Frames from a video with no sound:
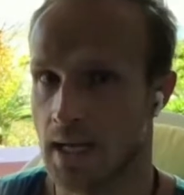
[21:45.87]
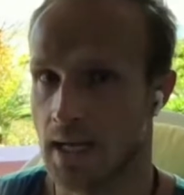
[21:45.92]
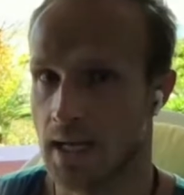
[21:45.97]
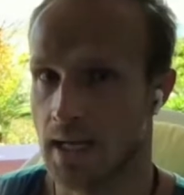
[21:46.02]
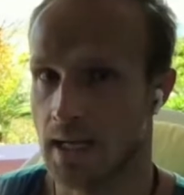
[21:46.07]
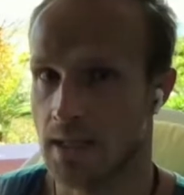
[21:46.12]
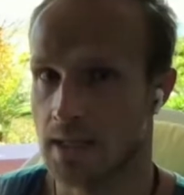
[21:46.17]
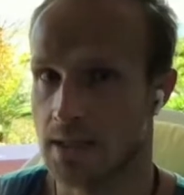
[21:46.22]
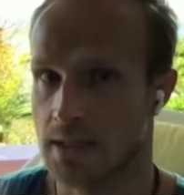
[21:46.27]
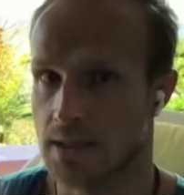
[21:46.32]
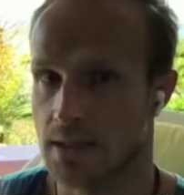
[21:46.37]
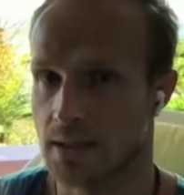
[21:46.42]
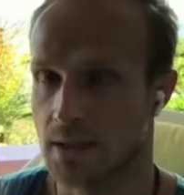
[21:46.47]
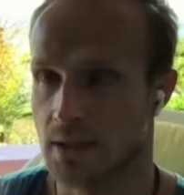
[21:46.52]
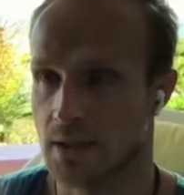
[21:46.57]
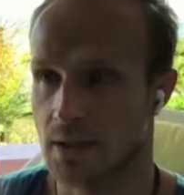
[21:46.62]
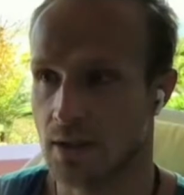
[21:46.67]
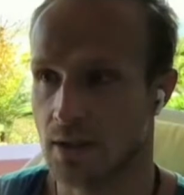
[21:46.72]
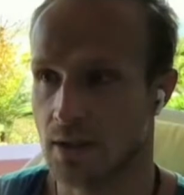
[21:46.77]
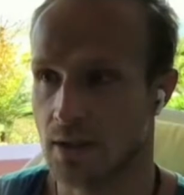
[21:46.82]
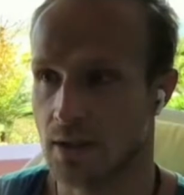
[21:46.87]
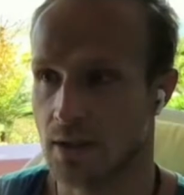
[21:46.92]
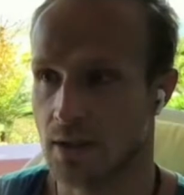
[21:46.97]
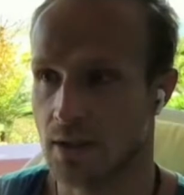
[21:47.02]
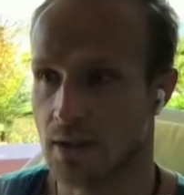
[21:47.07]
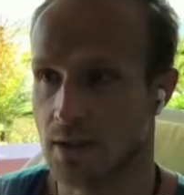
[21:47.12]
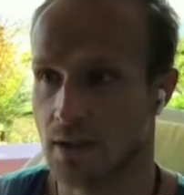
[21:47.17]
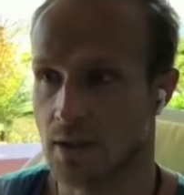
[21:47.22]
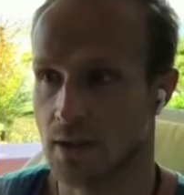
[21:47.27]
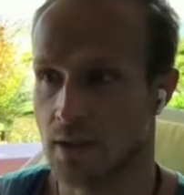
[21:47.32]
And
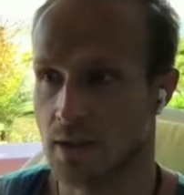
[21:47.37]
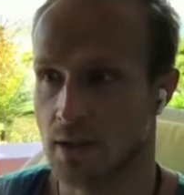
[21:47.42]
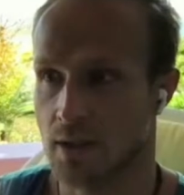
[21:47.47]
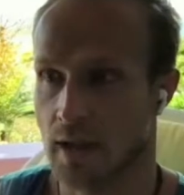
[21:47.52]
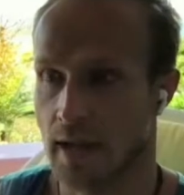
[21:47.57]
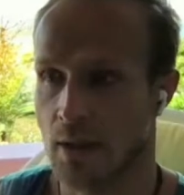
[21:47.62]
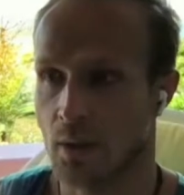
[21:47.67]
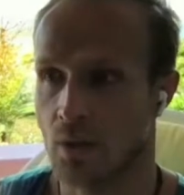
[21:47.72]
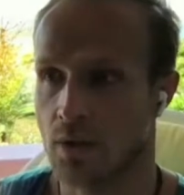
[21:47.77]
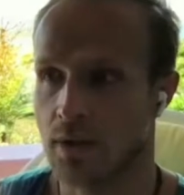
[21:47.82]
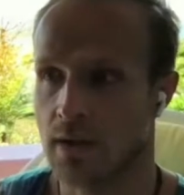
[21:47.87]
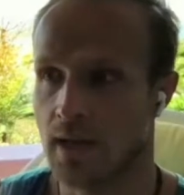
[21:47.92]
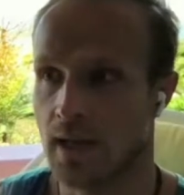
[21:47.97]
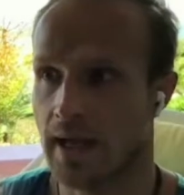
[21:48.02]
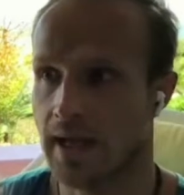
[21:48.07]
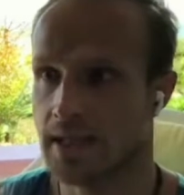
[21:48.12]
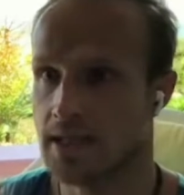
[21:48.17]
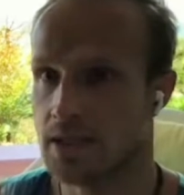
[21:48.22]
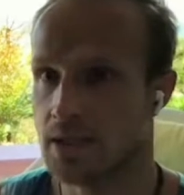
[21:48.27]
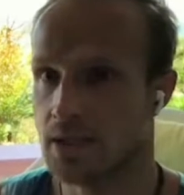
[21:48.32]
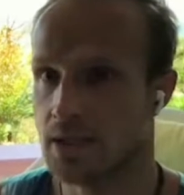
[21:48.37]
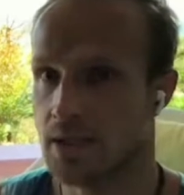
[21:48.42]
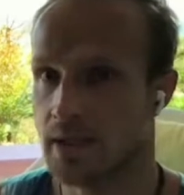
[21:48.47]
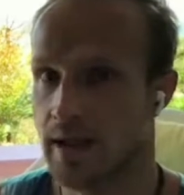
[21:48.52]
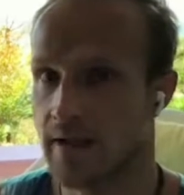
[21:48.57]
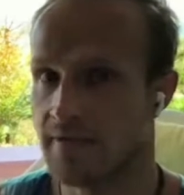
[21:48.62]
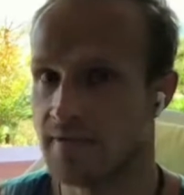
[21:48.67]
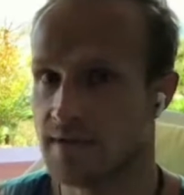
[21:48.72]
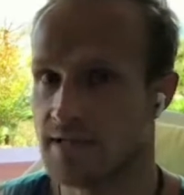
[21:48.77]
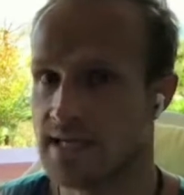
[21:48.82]
I would like
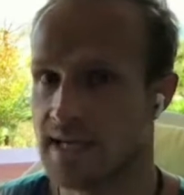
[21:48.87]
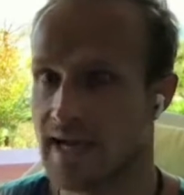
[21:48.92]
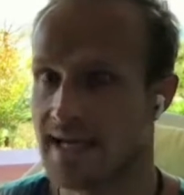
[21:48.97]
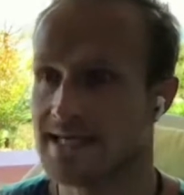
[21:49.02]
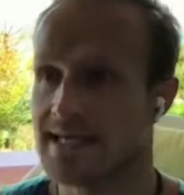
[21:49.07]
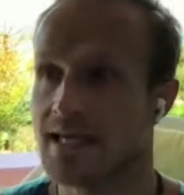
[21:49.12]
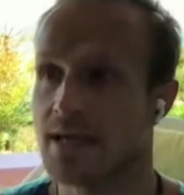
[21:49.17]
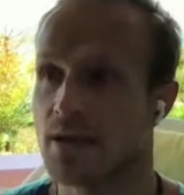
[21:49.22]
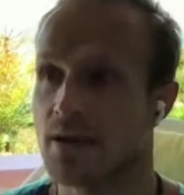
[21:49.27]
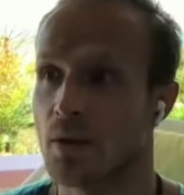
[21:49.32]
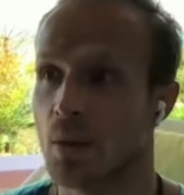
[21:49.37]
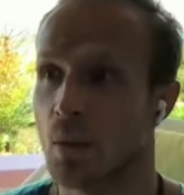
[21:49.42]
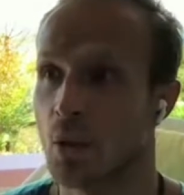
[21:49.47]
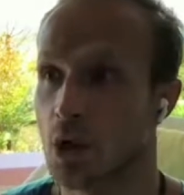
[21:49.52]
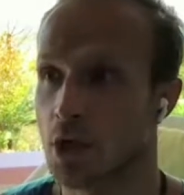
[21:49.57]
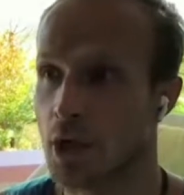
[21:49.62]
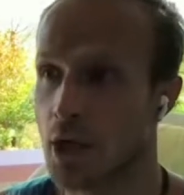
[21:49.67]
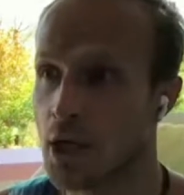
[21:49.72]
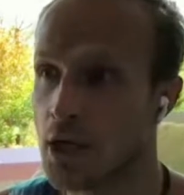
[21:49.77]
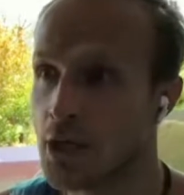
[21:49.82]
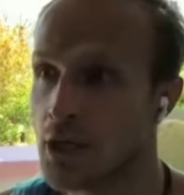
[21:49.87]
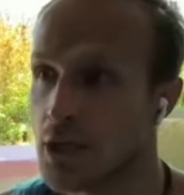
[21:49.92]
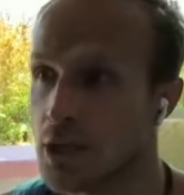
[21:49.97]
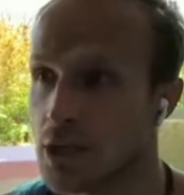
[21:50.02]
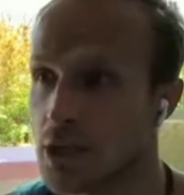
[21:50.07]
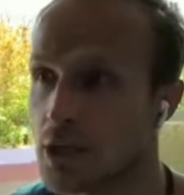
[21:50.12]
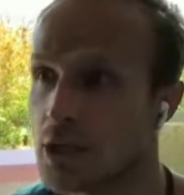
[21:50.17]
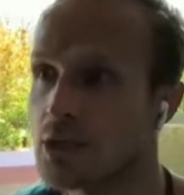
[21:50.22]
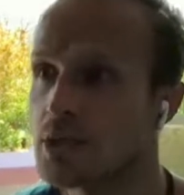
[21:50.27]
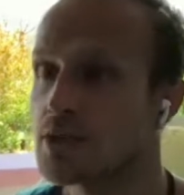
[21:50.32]
to emphasize here the word
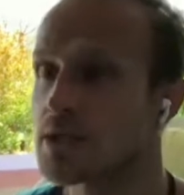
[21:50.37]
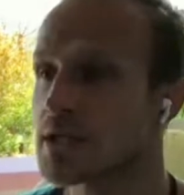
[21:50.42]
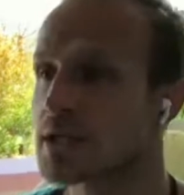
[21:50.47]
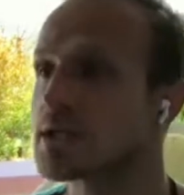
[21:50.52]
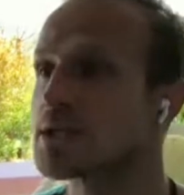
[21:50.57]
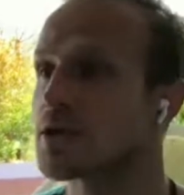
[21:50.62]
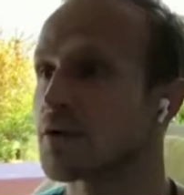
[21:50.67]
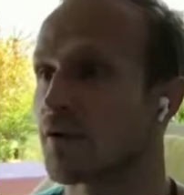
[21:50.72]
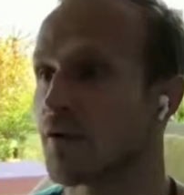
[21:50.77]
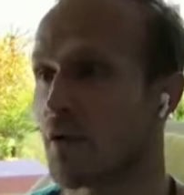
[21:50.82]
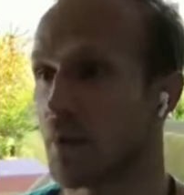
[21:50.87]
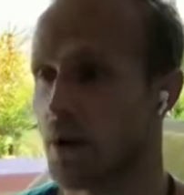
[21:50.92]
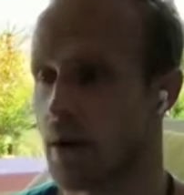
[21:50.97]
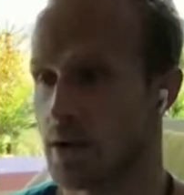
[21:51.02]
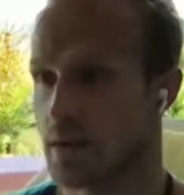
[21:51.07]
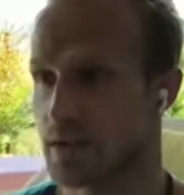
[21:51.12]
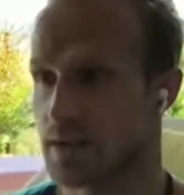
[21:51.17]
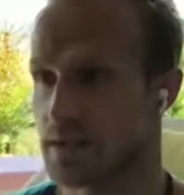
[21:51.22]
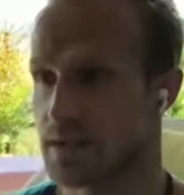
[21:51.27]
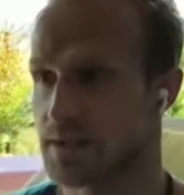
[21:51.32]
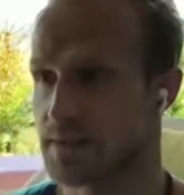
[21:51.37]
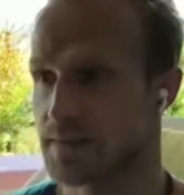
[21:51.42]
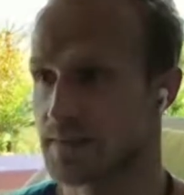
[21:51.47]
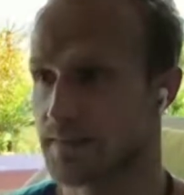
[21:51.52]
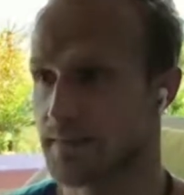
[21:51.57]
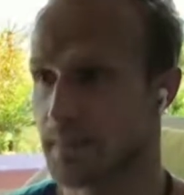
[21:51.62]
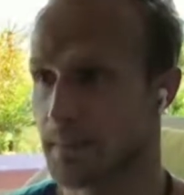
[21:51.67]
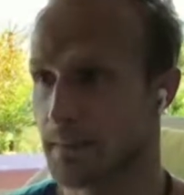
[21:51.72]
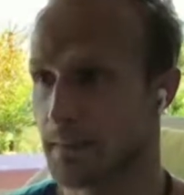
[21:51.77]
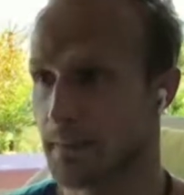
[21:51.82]
new seeds of awareness.
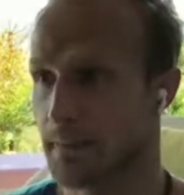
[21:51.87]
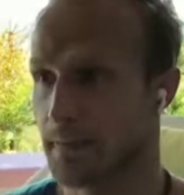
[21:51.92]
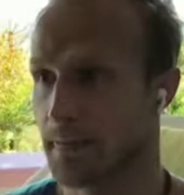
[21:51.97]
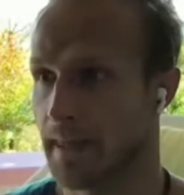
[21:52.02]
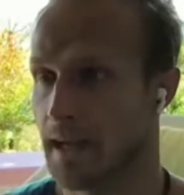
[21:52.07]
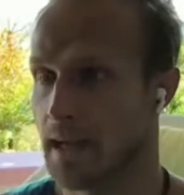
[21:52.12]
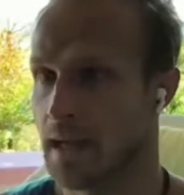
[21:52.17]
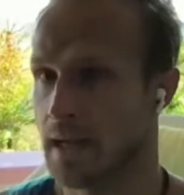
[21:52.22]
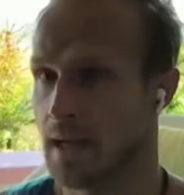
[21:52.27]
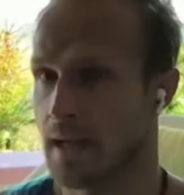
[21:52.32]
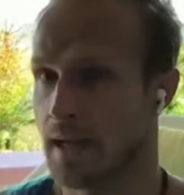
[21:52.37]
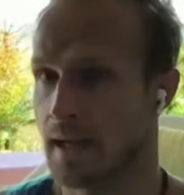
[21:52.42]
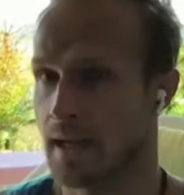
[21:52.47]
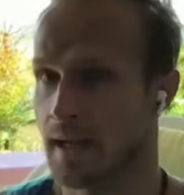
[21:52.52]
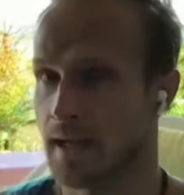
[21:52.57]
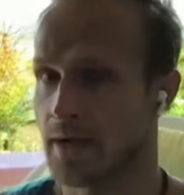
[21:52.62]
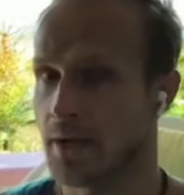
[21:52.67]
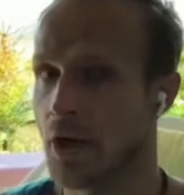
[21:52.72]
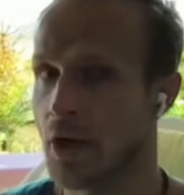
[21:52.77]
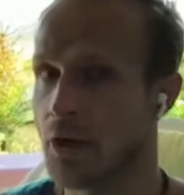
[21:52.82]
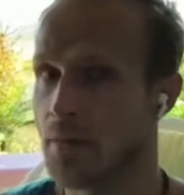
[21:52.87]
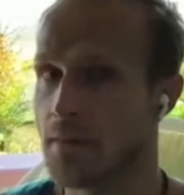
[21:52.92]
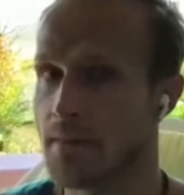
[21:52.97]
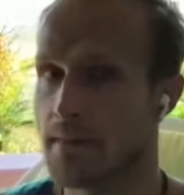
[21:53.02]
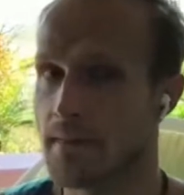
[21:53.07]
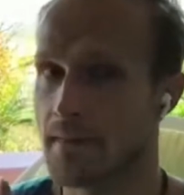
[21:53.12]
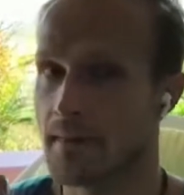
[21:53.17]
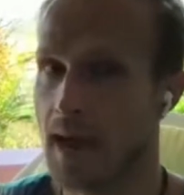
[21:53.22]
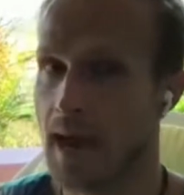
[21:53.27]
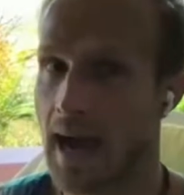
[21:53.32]
I don't
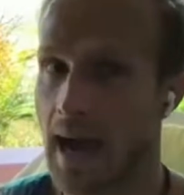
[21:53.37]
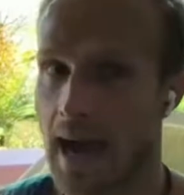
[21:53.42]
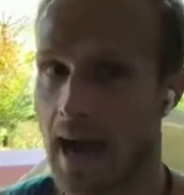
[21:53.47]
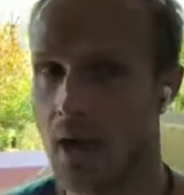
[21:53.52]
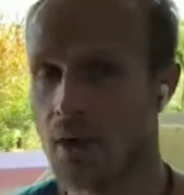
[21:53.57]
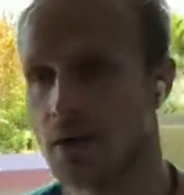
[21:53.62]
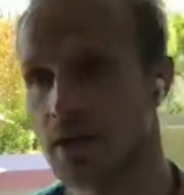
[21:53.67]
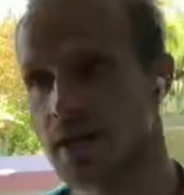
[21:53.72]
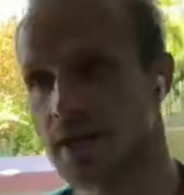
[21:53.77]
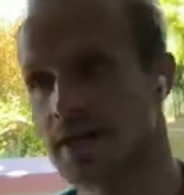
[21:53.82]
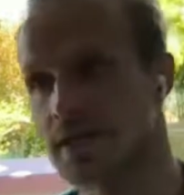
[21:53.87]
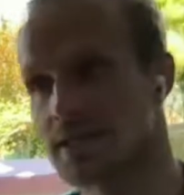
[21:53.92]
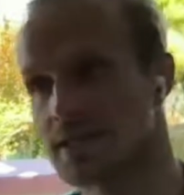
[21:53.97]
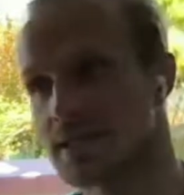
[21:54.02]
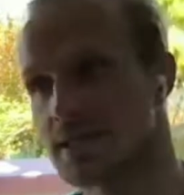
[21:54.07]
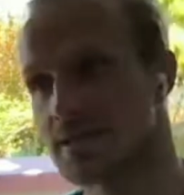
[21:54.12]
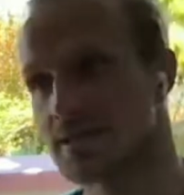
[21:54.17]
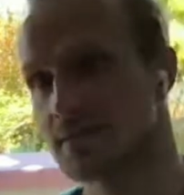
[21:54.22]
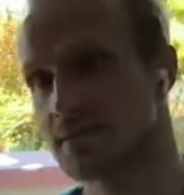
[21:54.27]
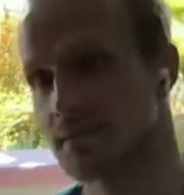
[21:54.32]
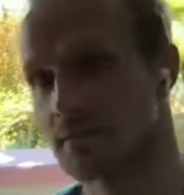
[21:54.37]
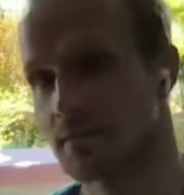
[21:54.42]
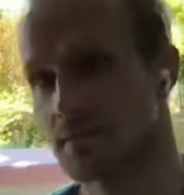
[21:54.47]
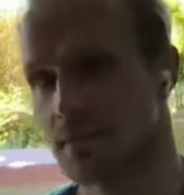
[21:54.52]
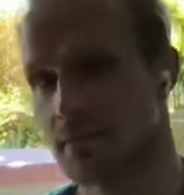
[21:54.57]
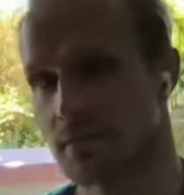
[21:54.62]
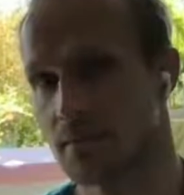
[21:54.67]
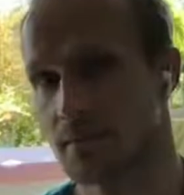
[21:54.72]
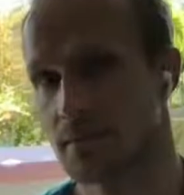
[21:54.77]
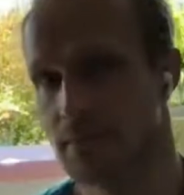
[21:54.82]
know how it is,
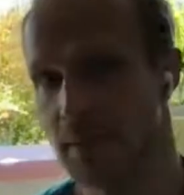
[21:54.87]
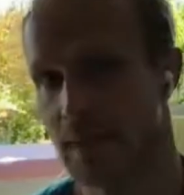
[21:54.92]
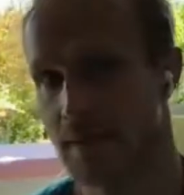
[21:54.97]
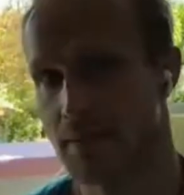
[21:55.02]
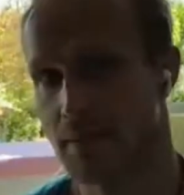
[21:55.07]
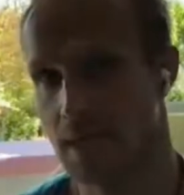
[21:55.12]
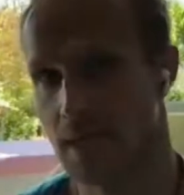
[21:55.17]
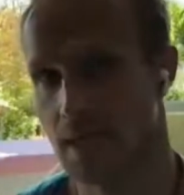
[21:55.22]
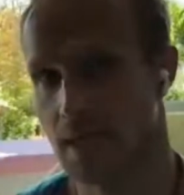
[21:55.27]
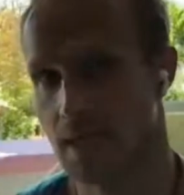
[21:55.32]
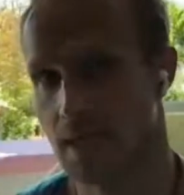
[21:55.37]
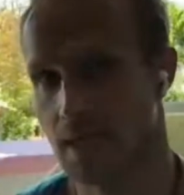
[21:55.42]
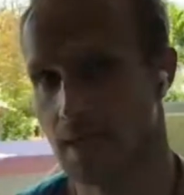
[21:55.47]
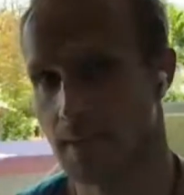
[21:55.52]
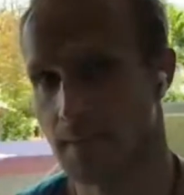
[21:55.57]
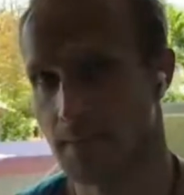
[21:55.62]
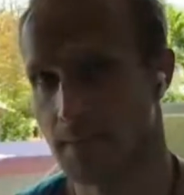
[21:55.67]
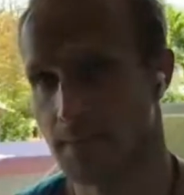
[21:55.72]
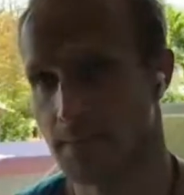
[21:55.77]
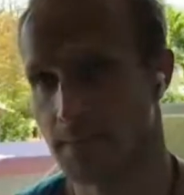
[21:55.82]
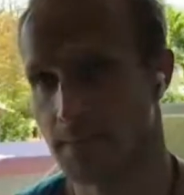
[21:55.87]
maybe